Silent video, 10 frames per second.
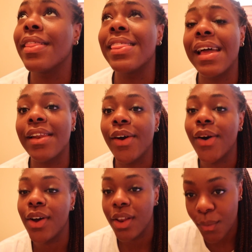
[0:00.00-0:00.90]
and then
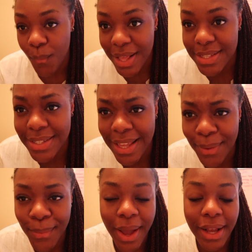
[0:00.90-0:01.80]
on
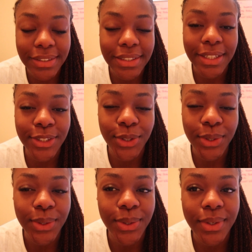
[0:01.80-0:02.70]
Wednesday we'll actually
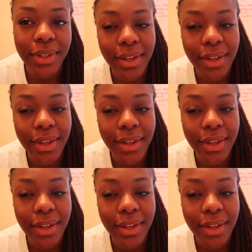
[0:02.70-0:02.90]
do